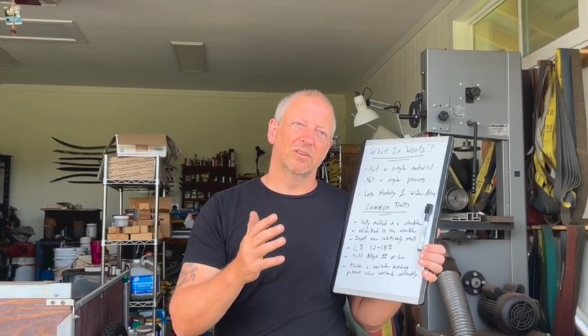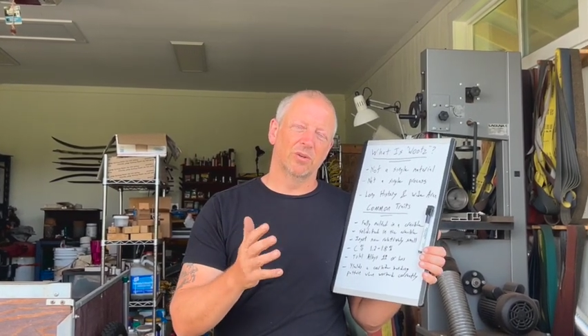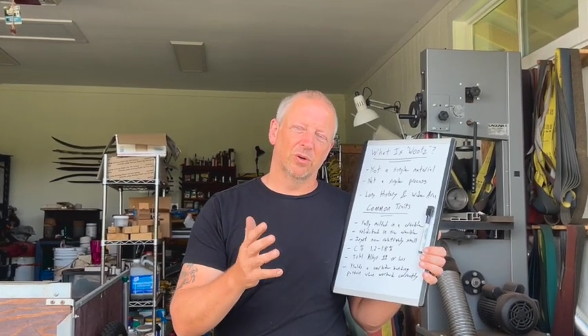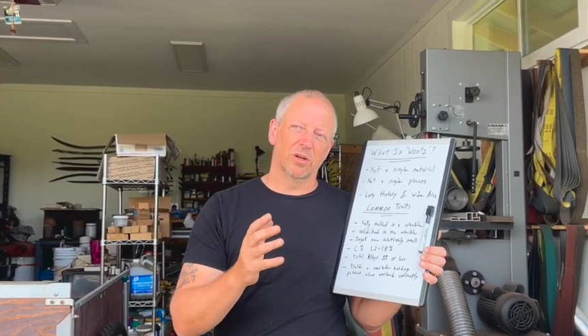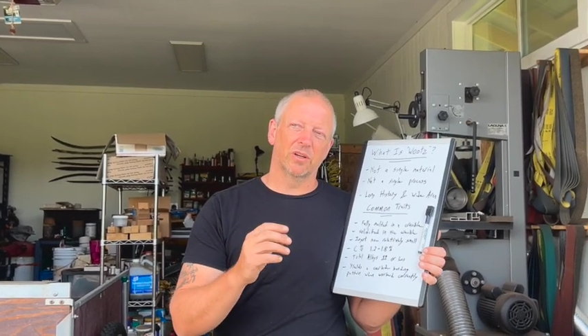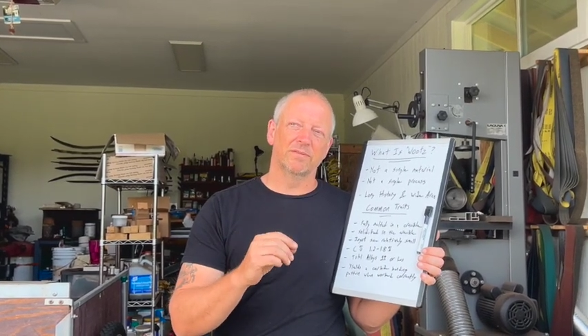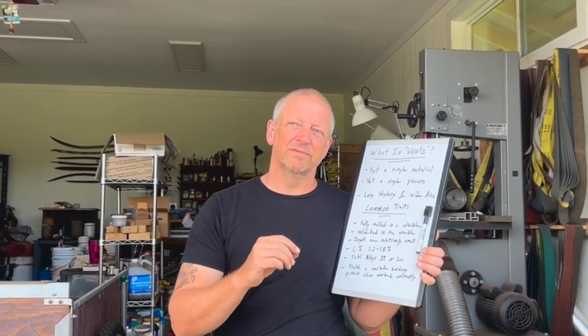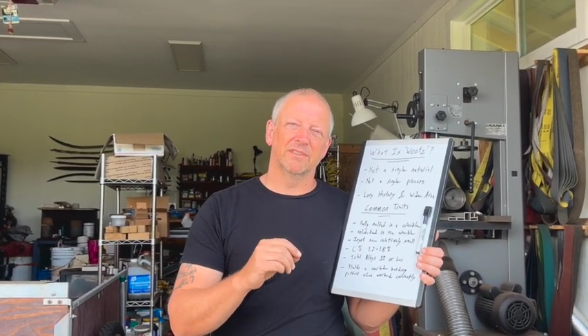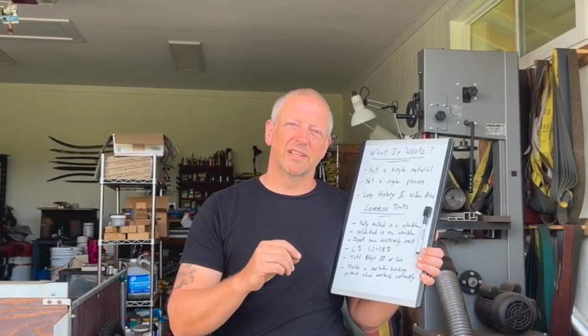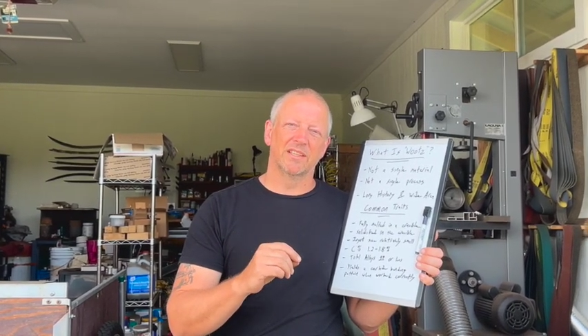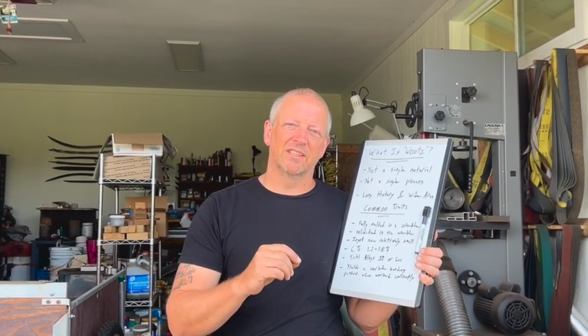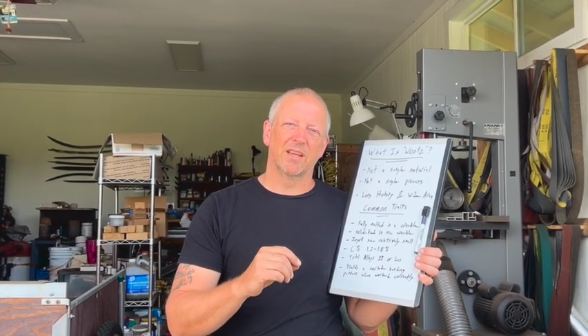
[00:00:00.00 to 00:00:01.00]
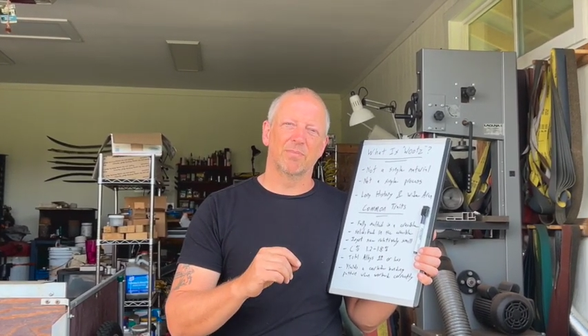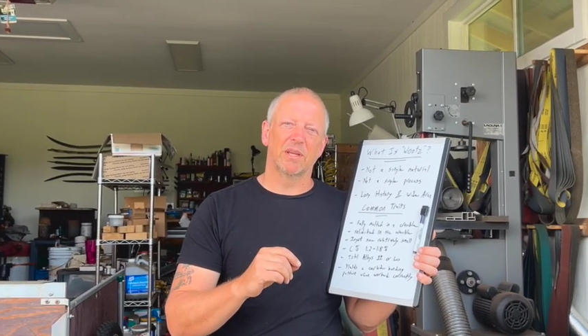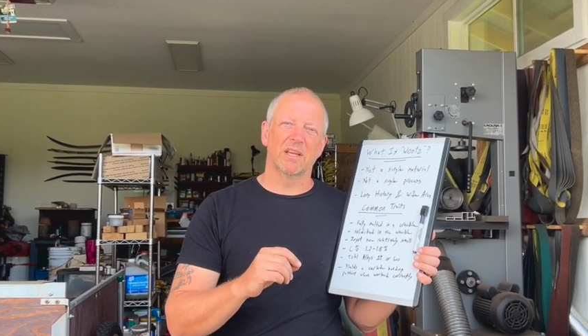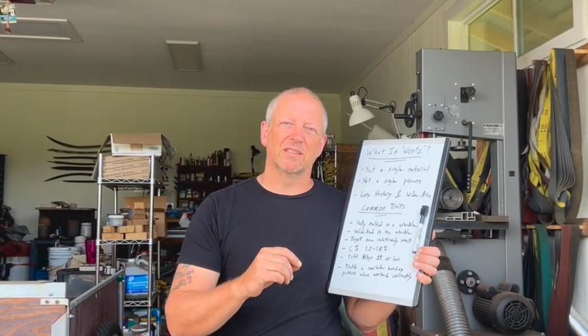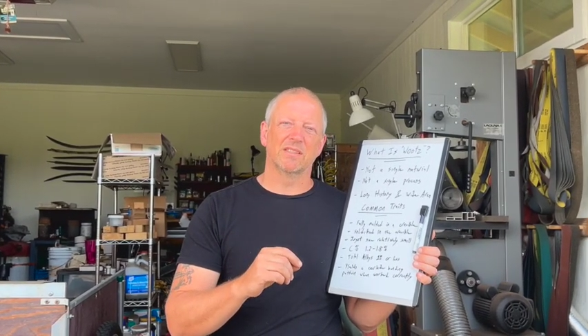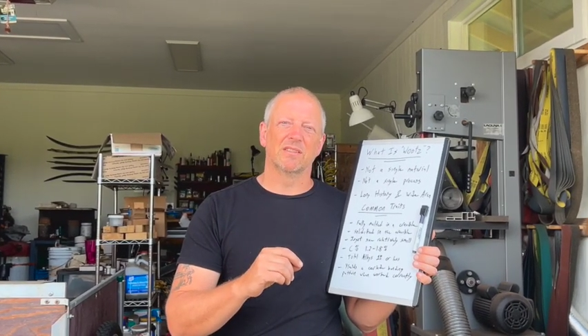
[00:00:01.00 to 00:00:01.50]
or in some
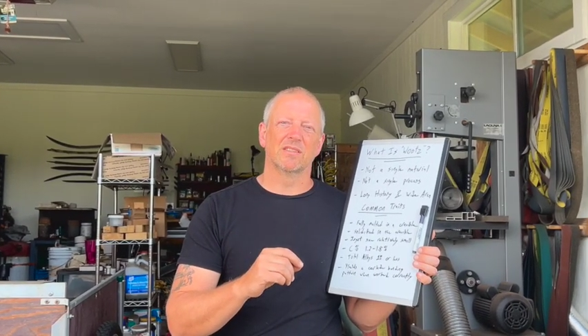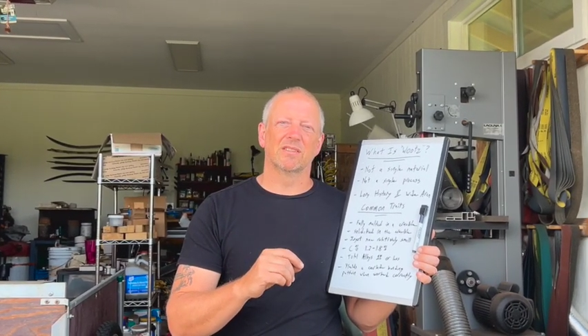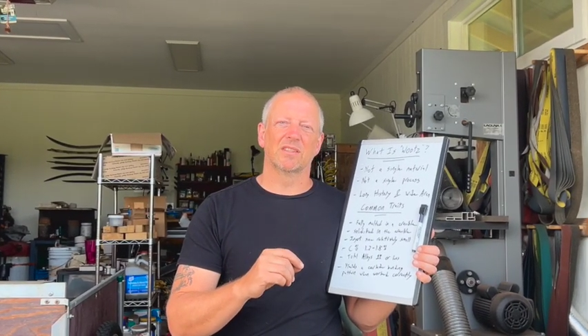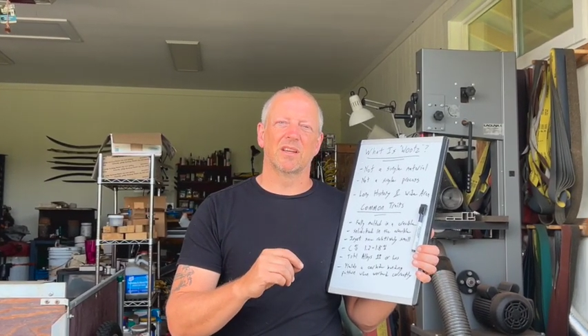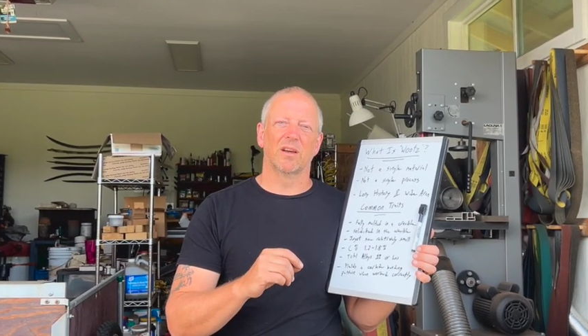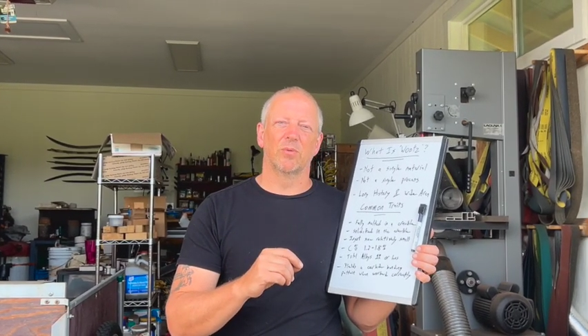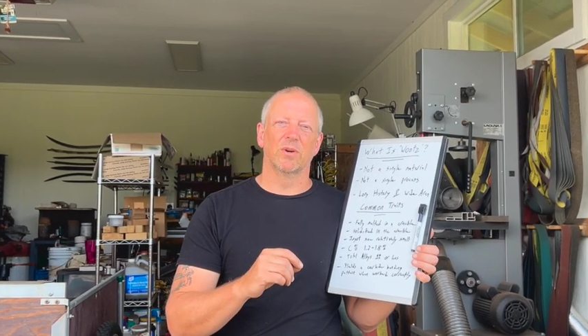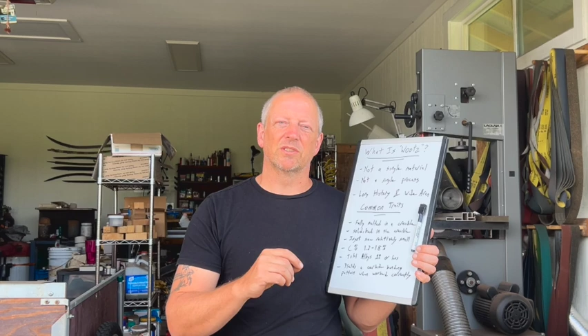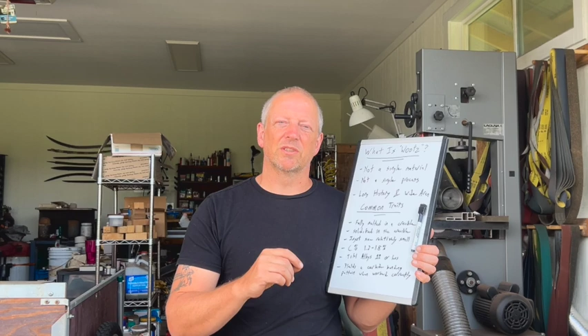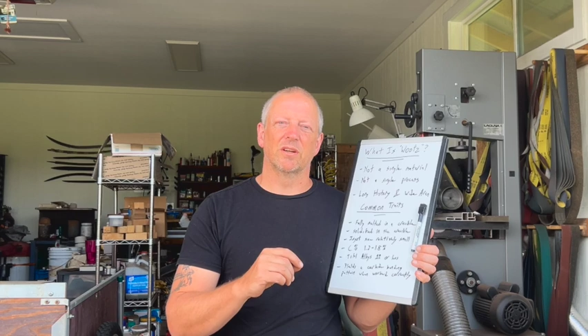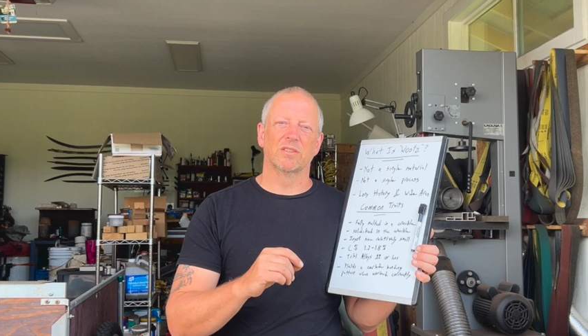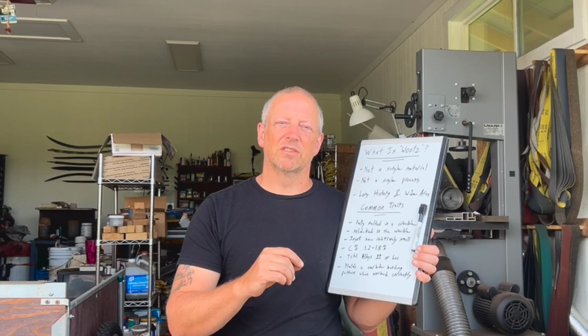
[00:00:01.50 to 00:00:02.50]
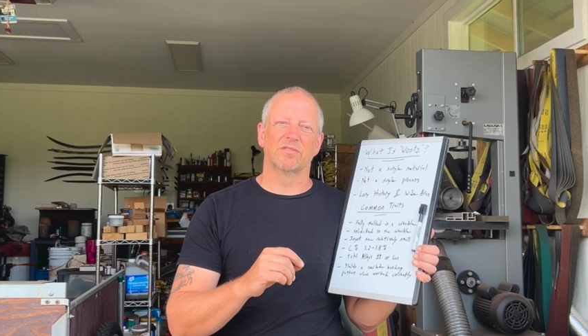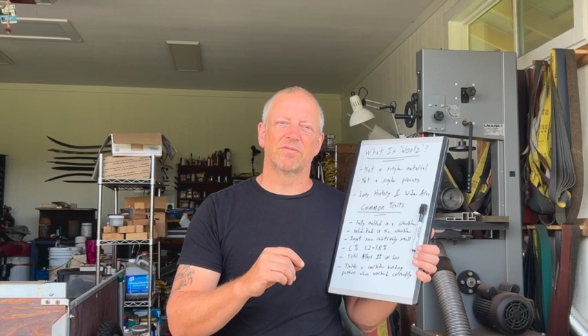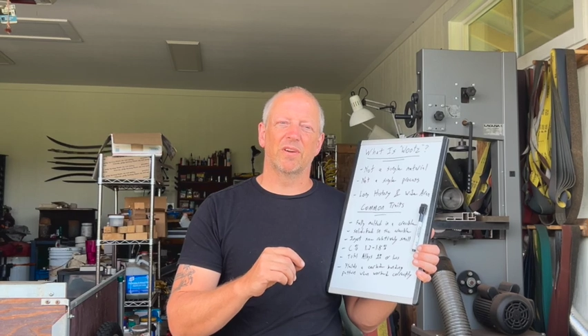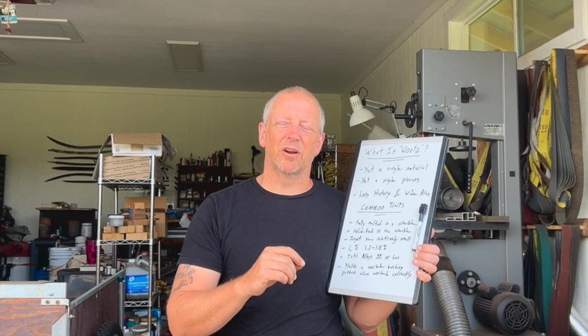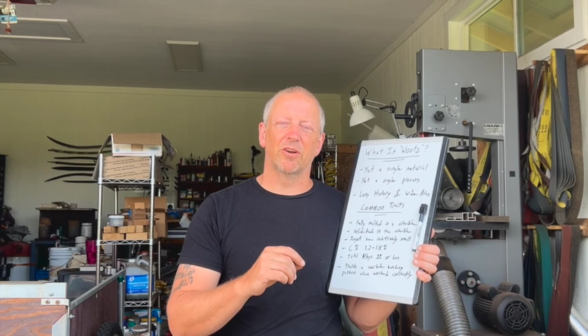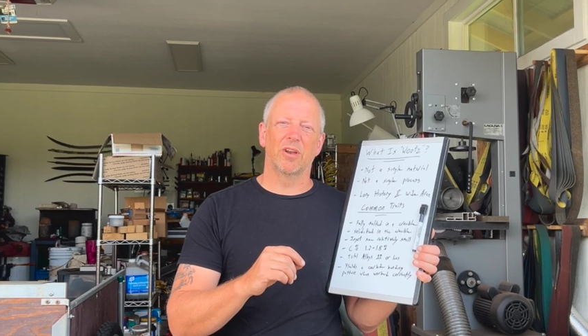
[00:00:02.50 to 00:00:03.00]
cases what's called
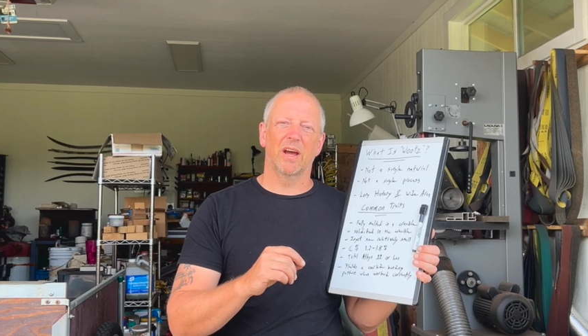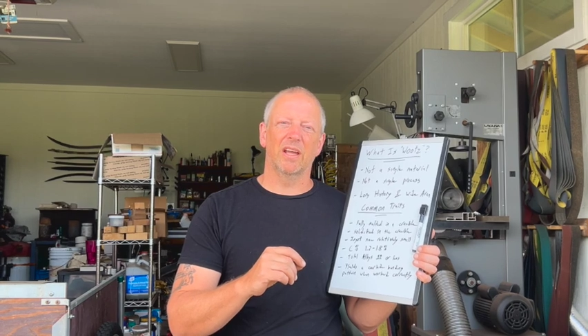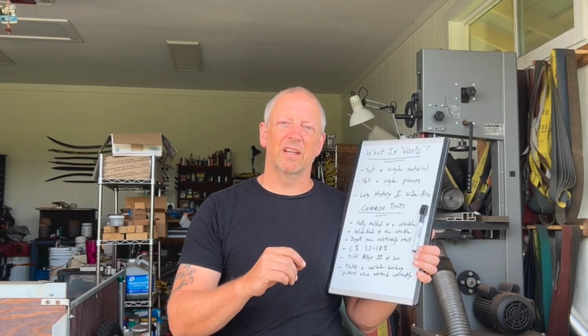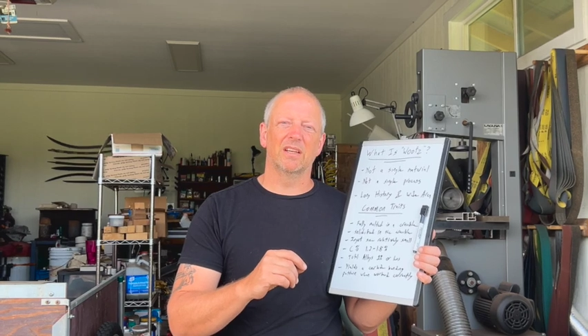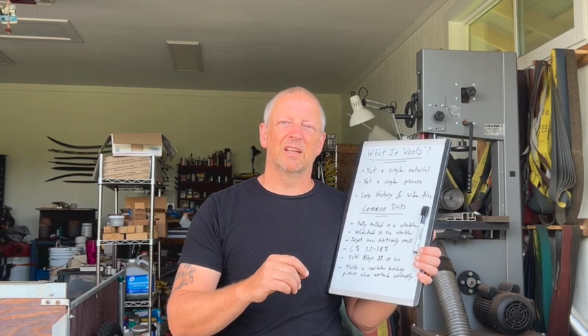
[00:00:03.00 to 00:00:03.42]
spharodite,